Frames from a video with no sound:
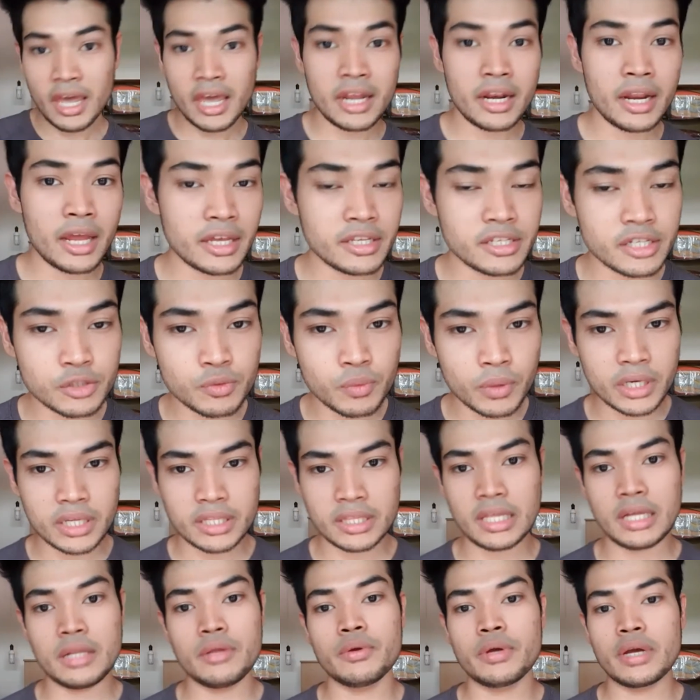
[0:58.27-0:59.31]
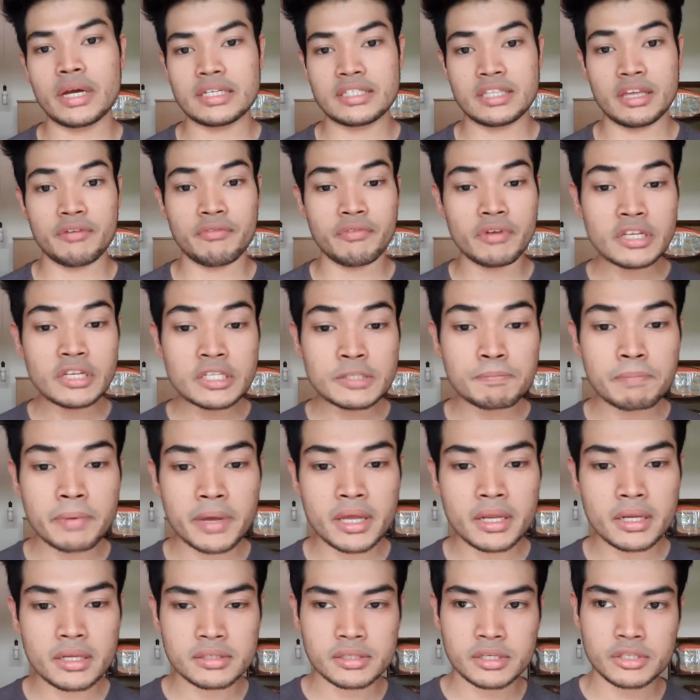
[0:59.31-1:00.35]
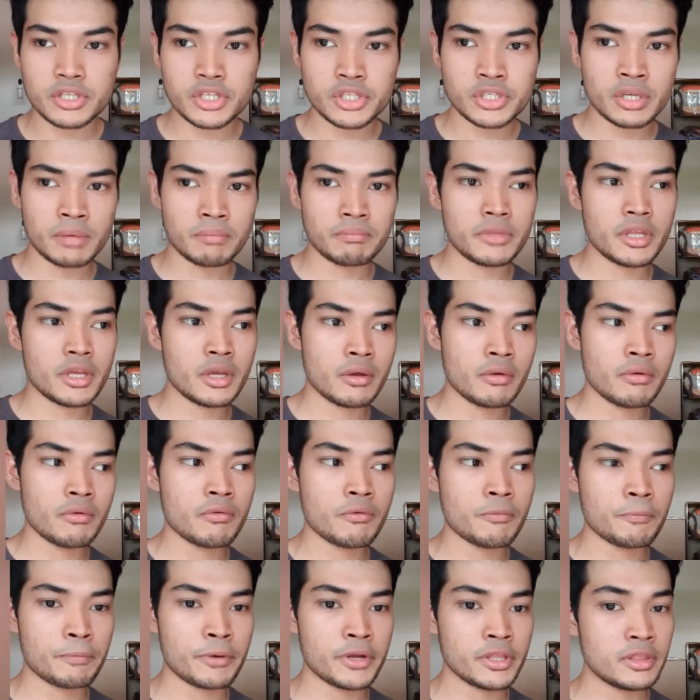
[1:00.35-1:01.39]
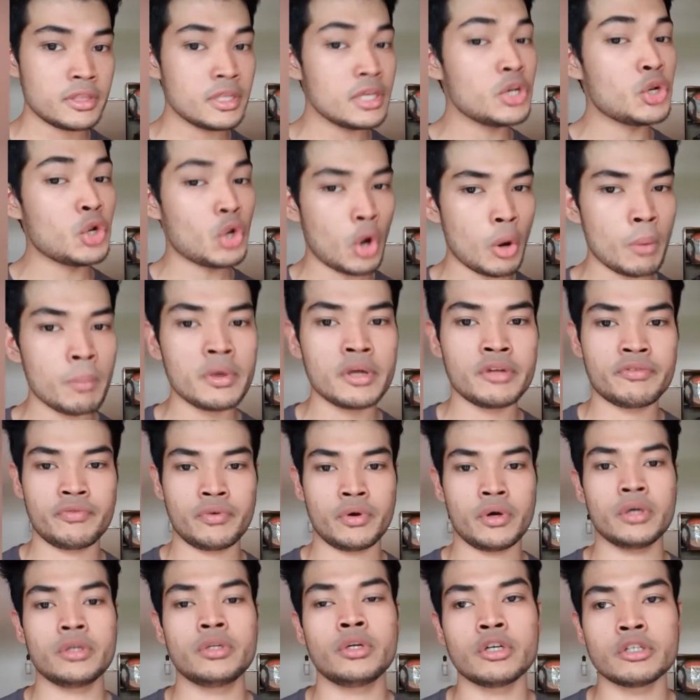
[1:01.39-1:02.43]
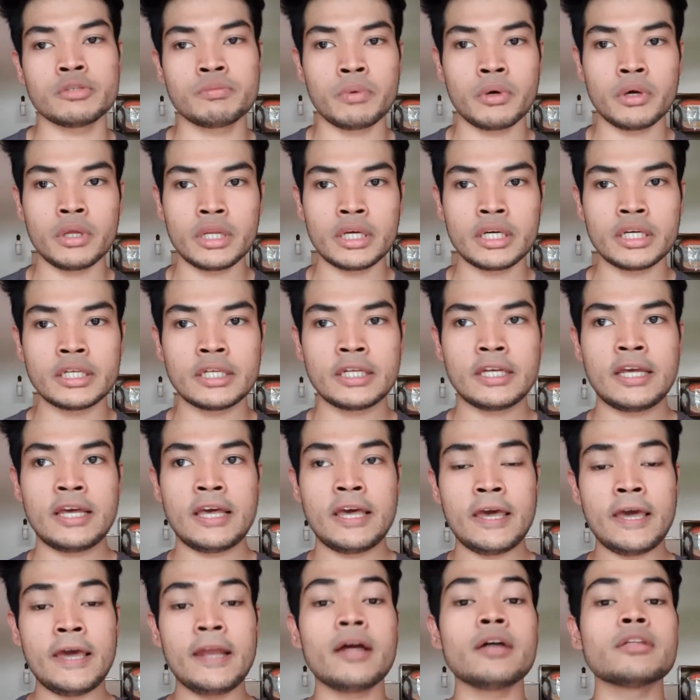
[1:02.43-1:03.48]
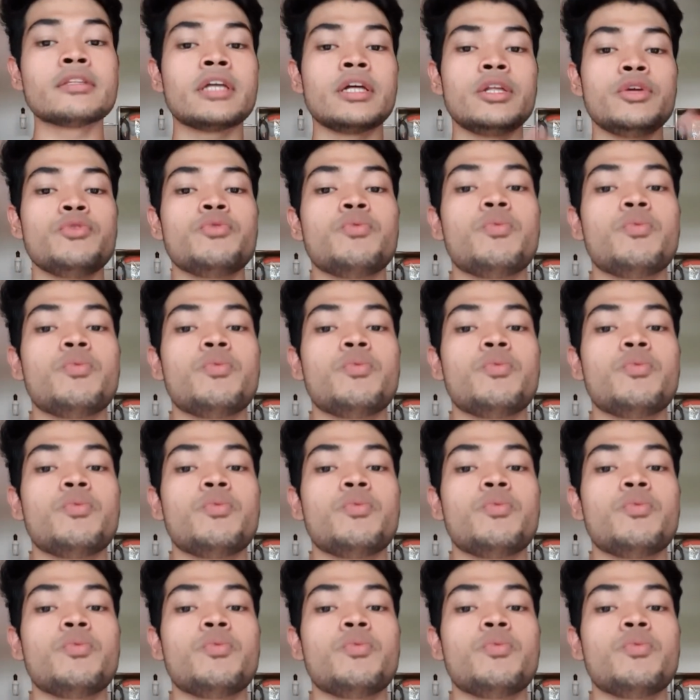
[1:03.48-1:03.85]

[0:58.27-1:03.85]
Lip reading: and I just want to tell you guys that wrist pain is actually something pretty normal for a dodgeballer, and I'll tell you